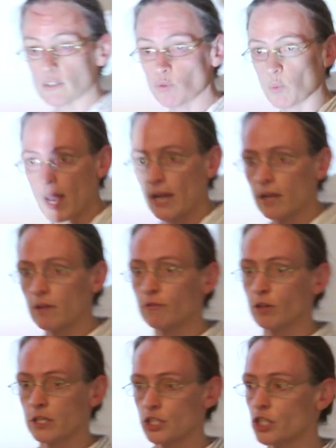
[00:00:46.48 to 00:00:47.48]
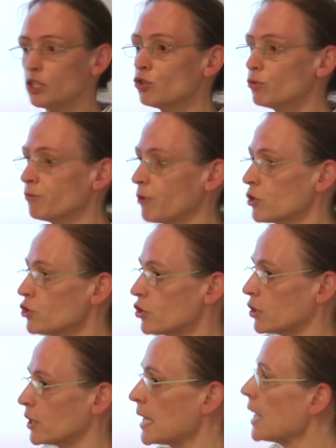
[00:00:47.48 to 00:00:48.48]
as well for the gene to
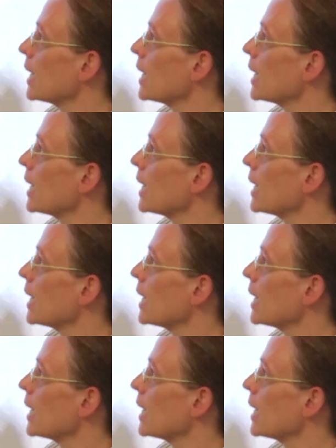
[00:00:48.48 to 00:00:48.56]
function,